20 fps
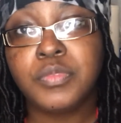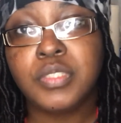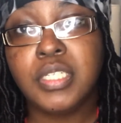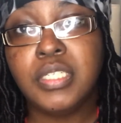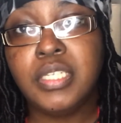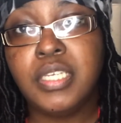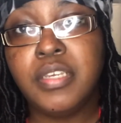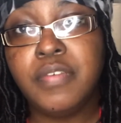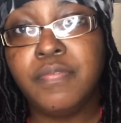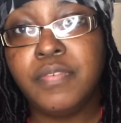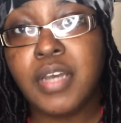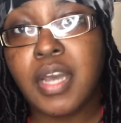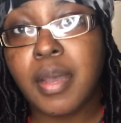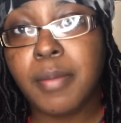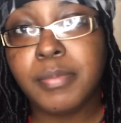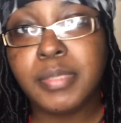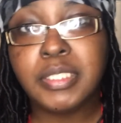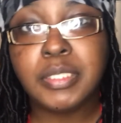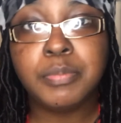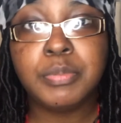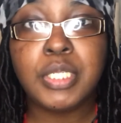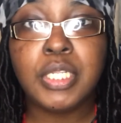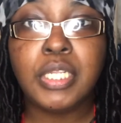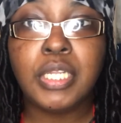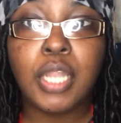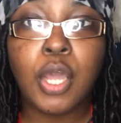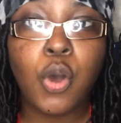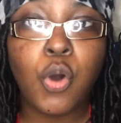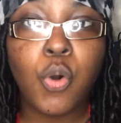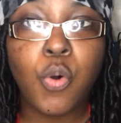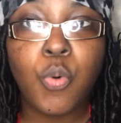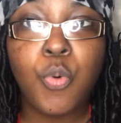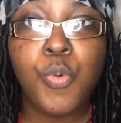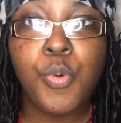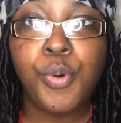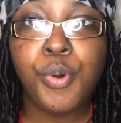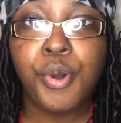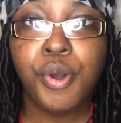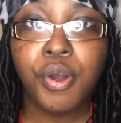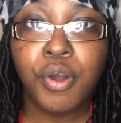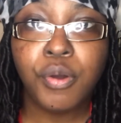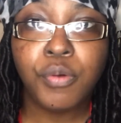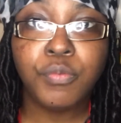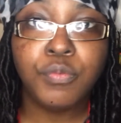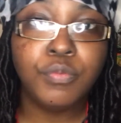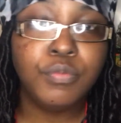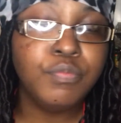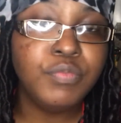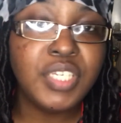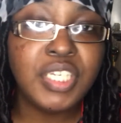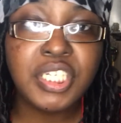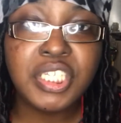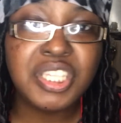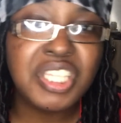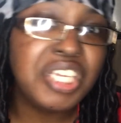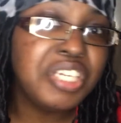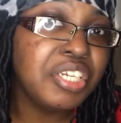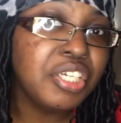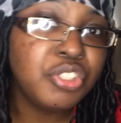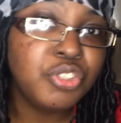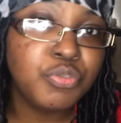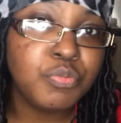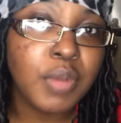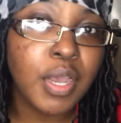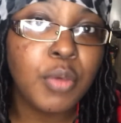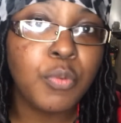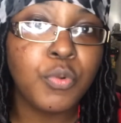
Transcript: Leave comments below of anything that you might